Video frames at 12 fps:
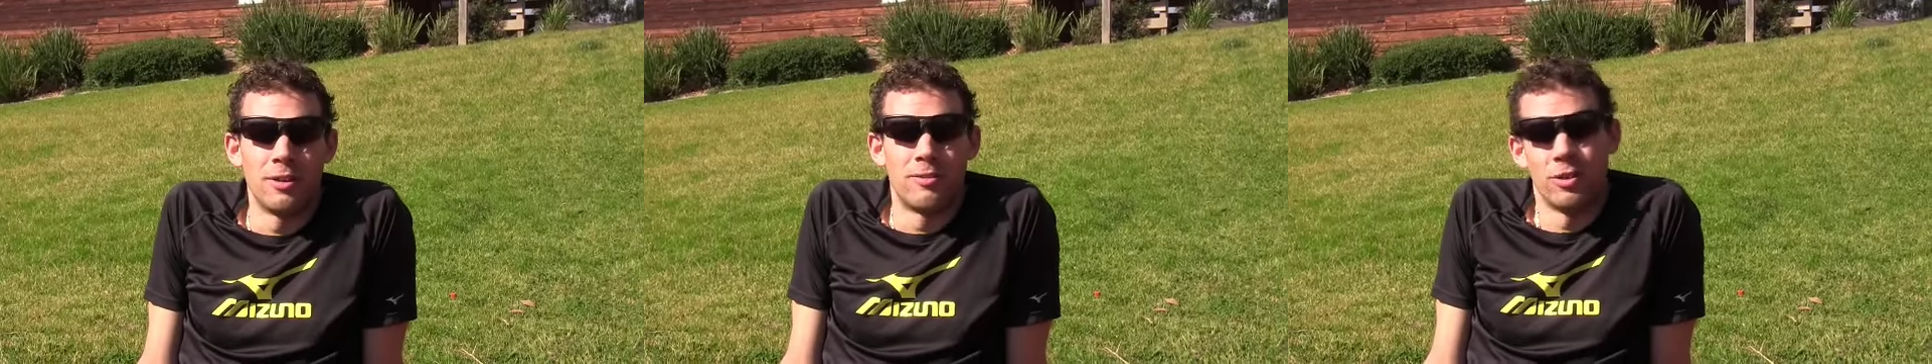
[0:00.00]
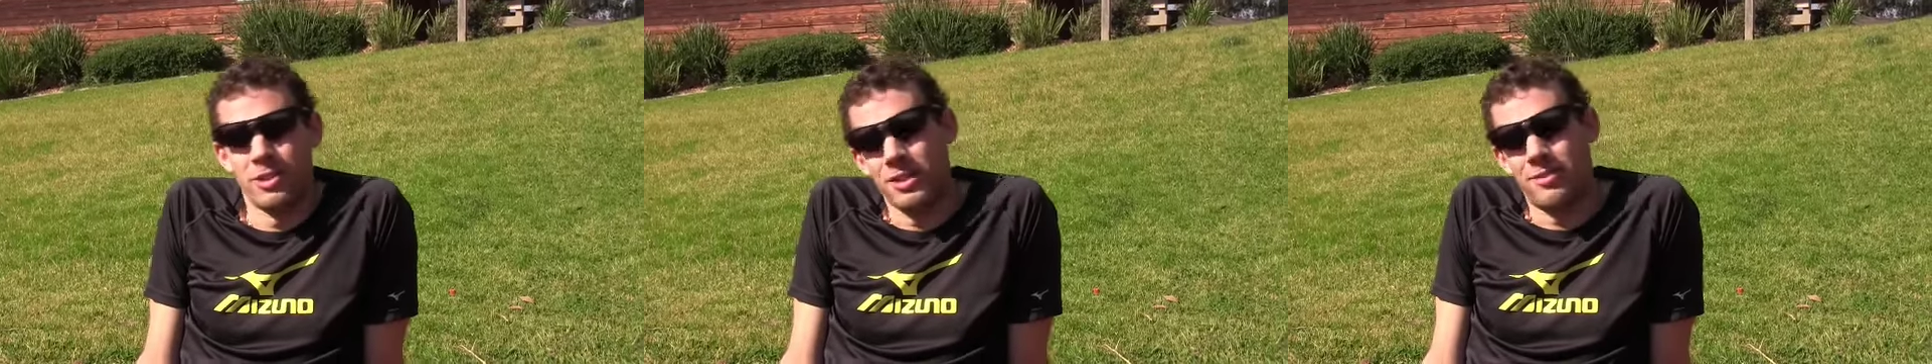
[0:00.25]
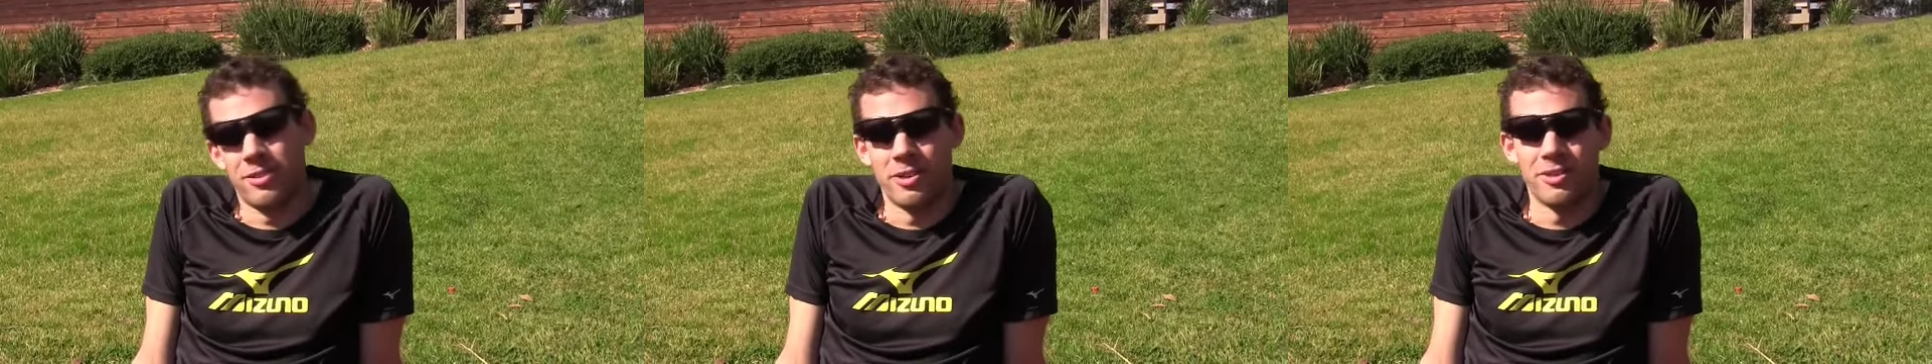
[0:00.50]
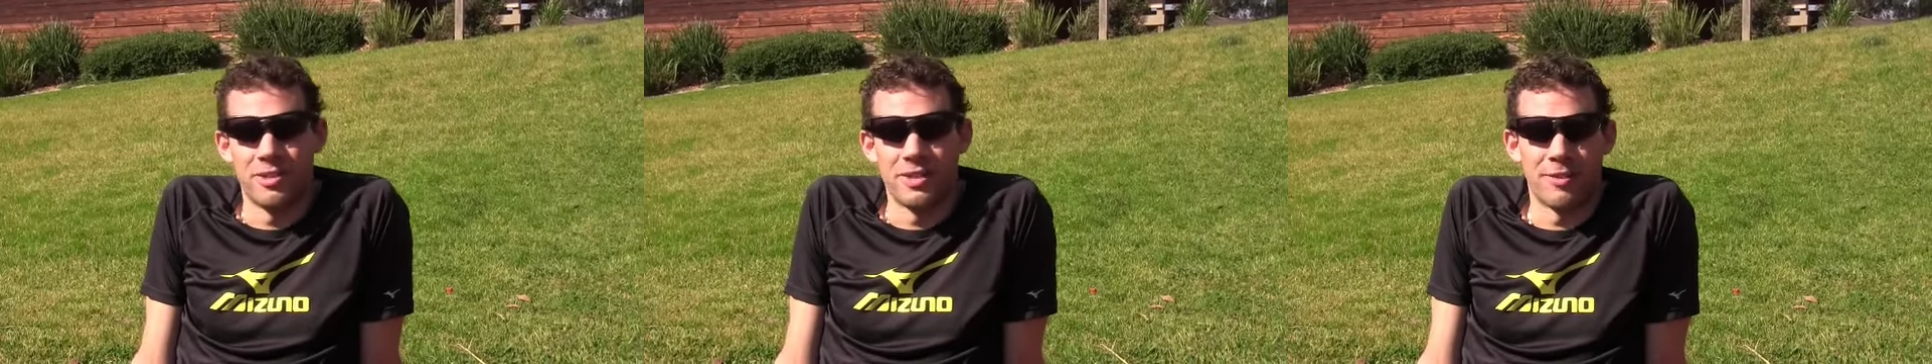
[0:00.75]
for
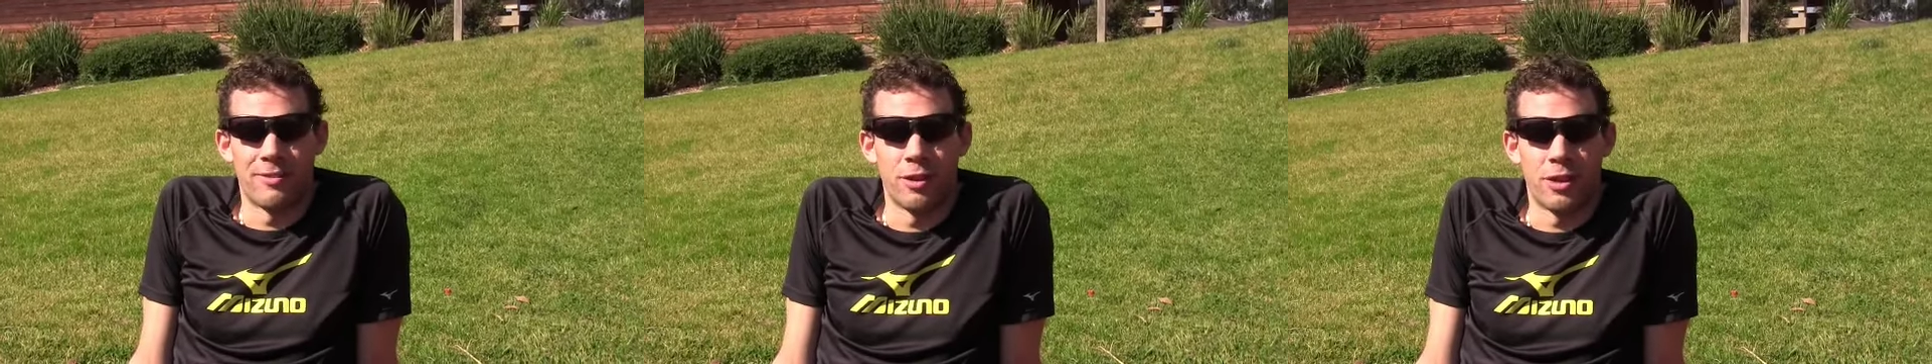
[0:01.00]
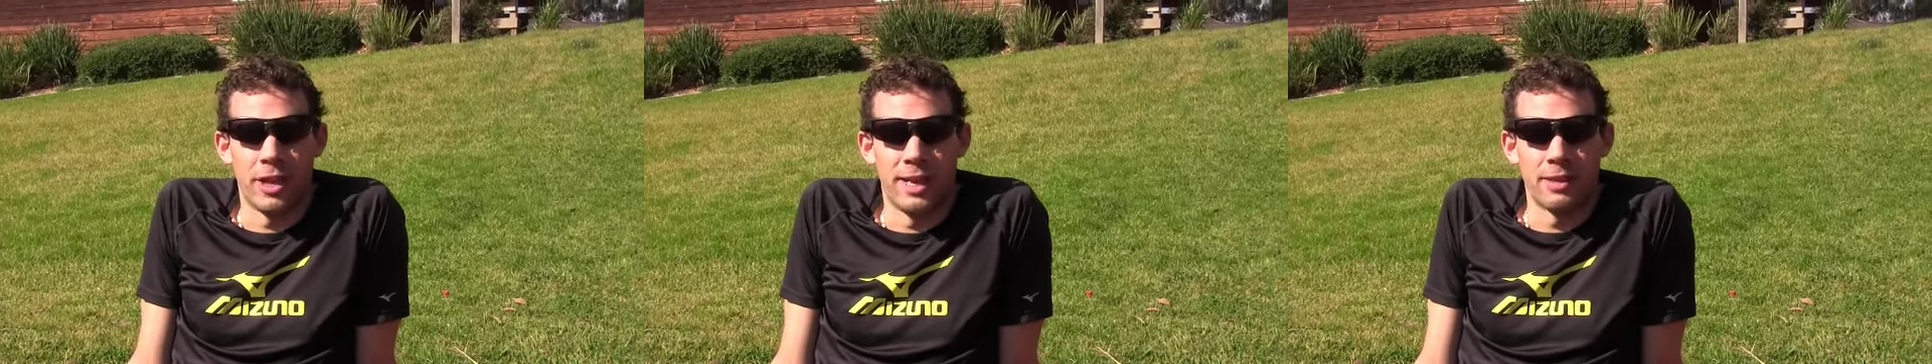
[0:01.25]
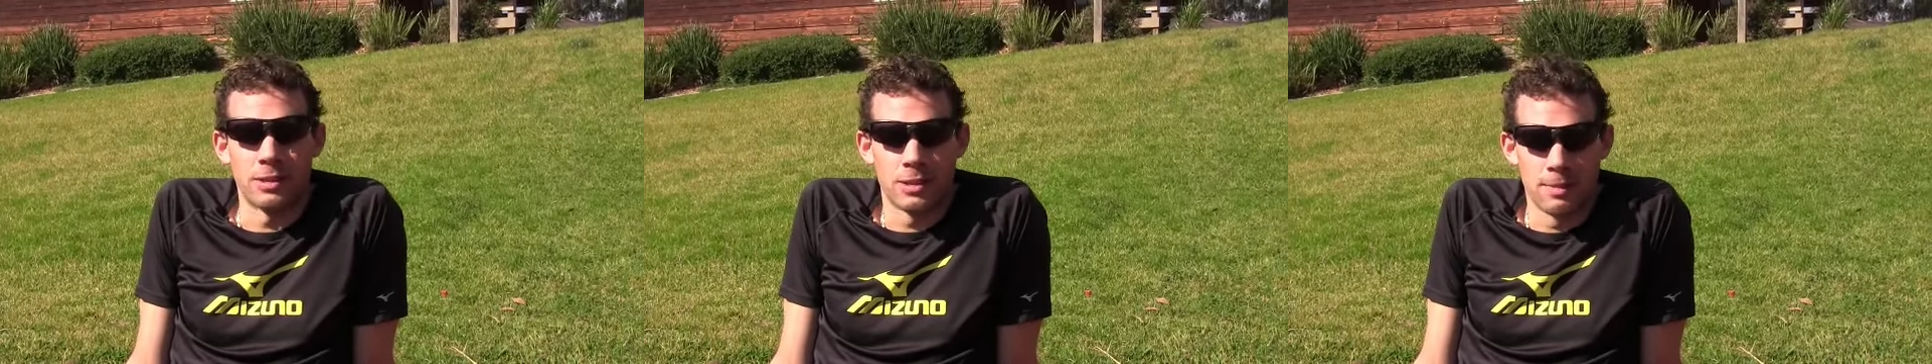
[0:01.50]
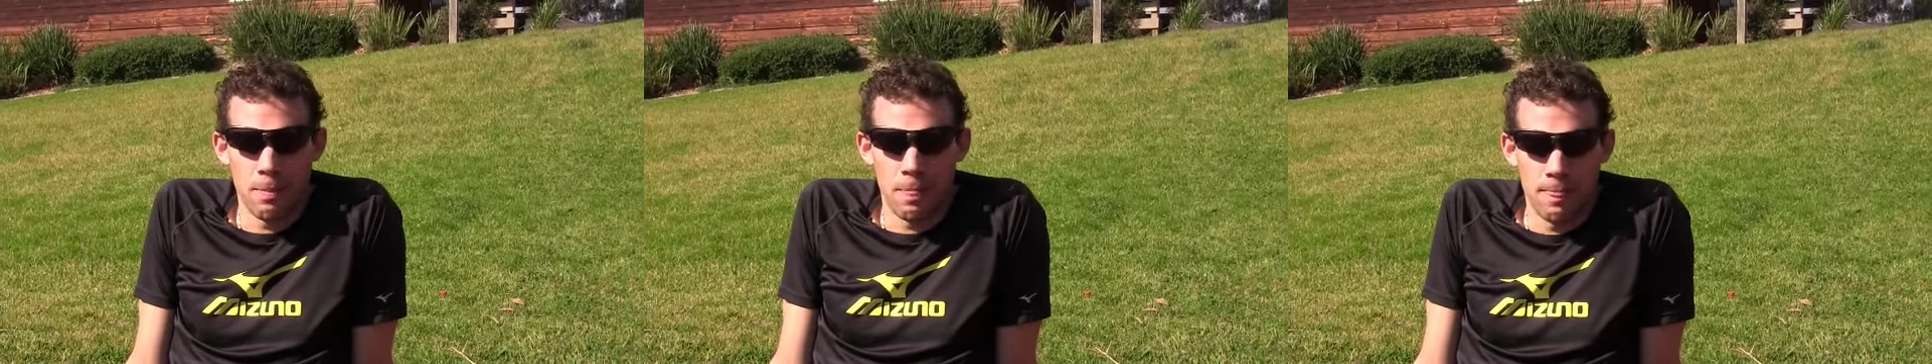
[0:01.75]
different
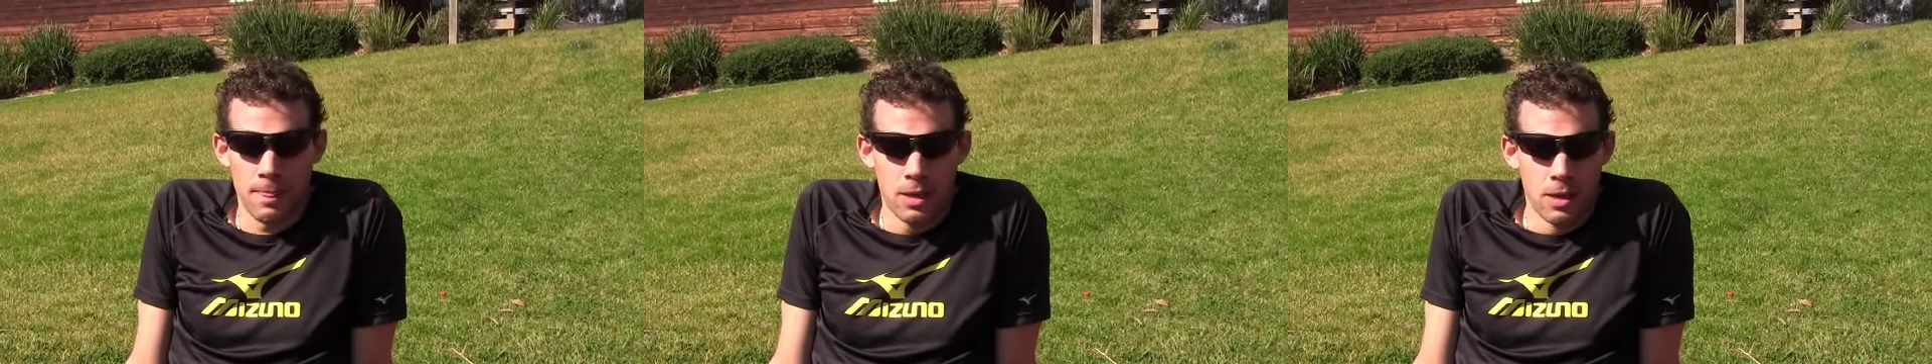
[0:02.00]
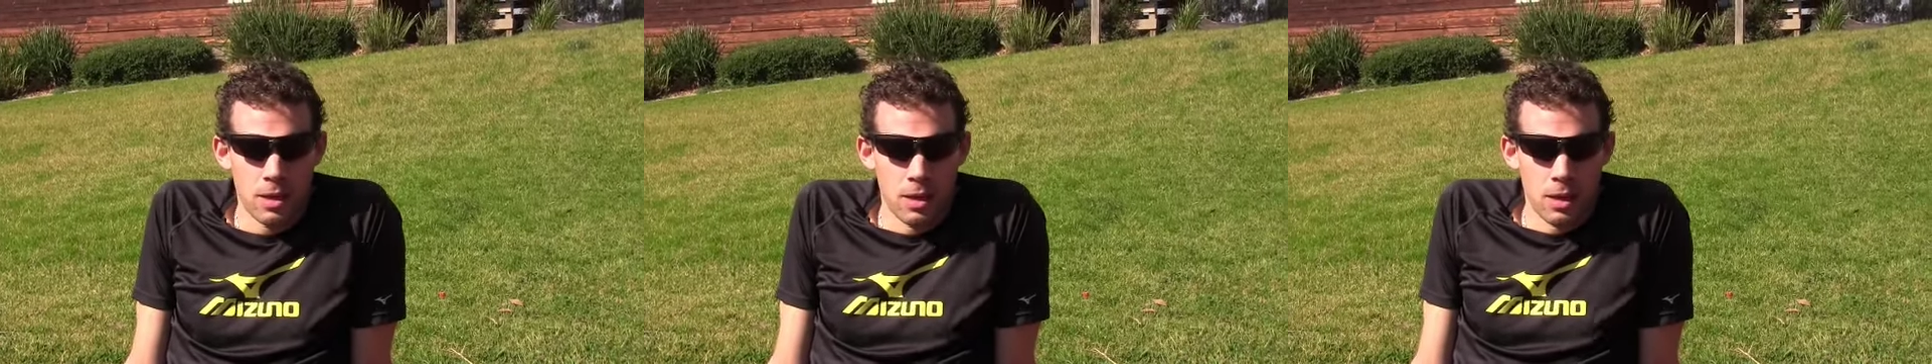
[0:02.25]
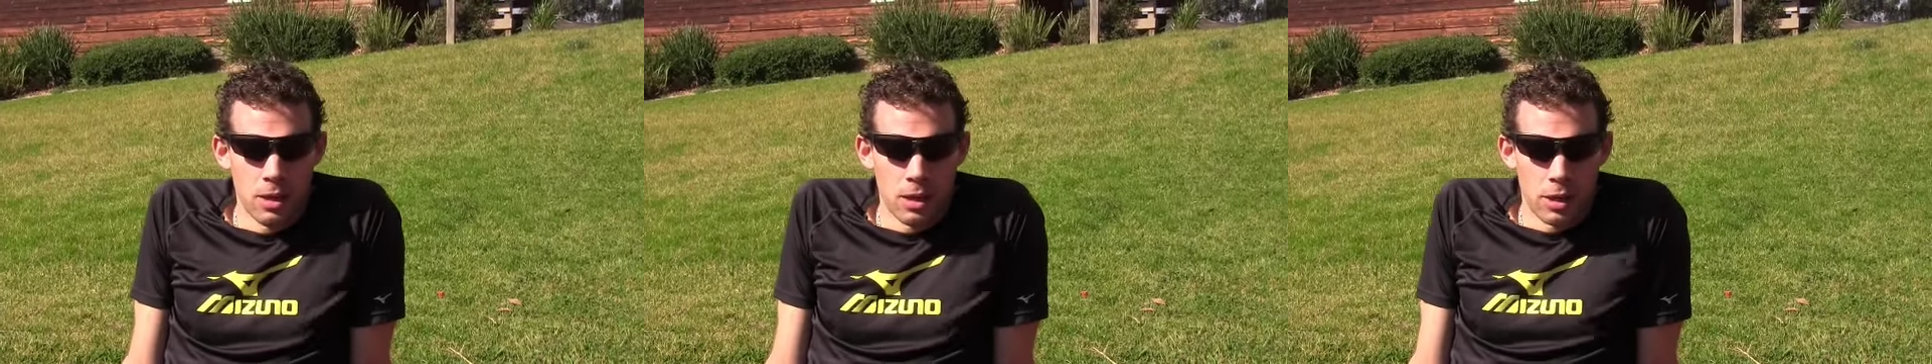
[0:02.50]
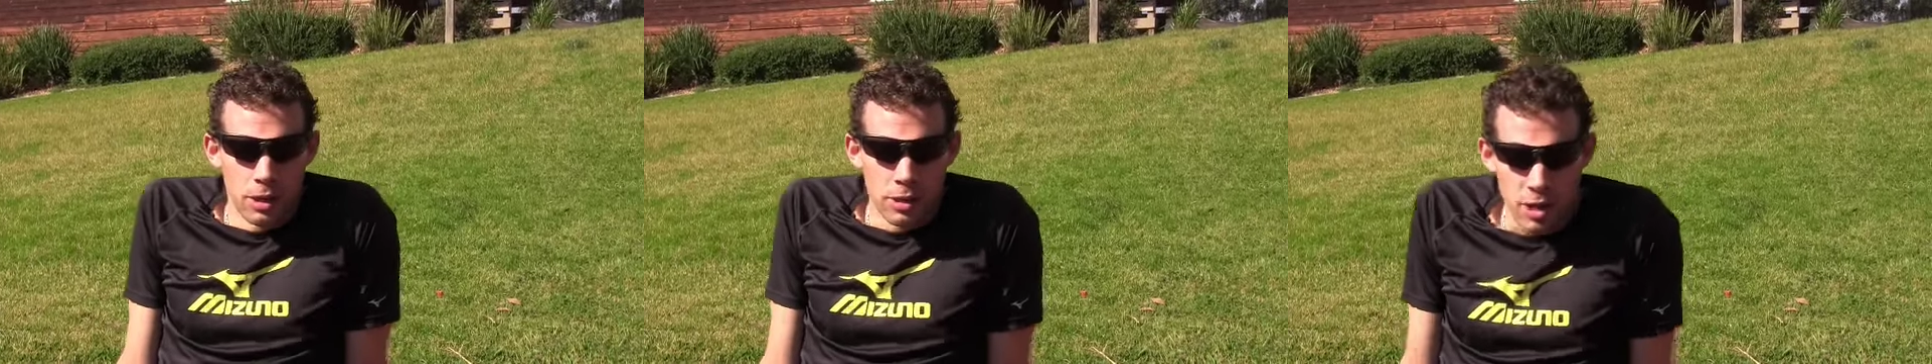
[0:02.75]
things.
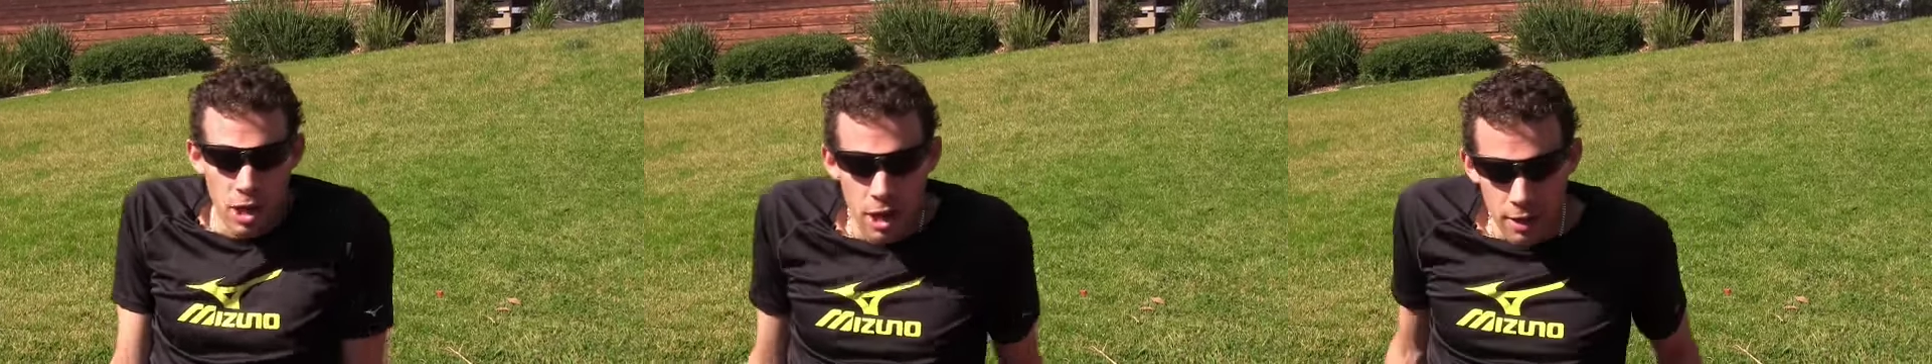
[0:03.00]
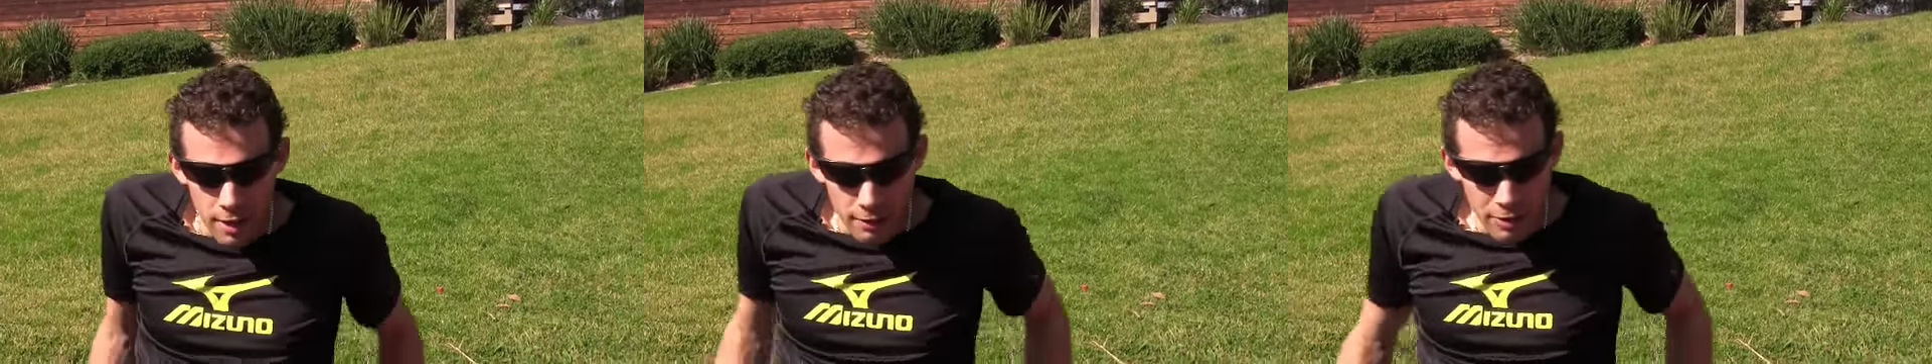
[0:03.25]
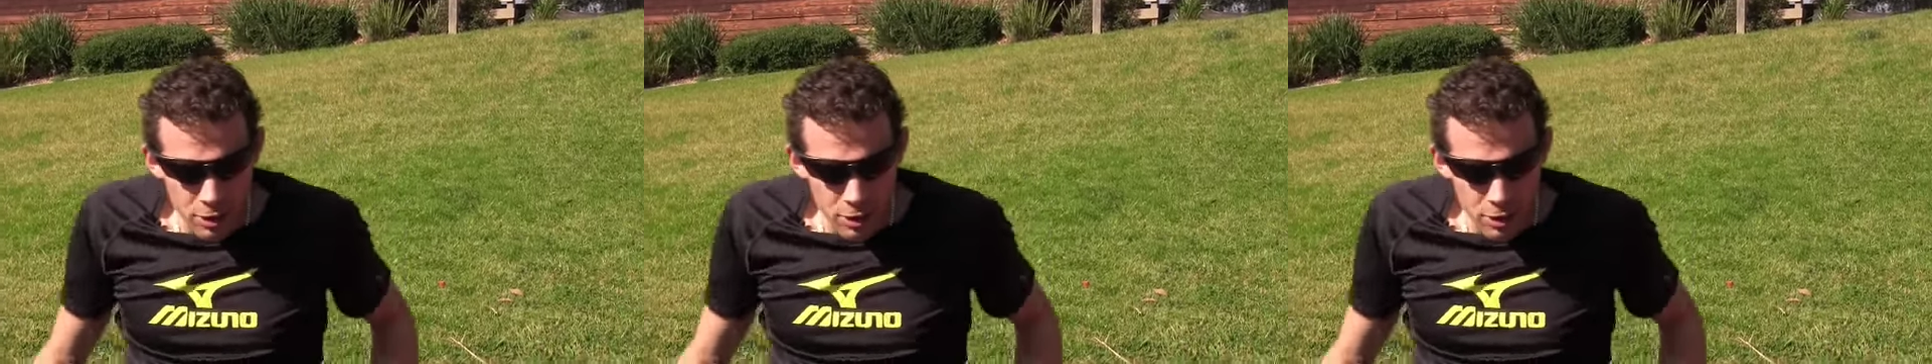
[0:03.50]
So if we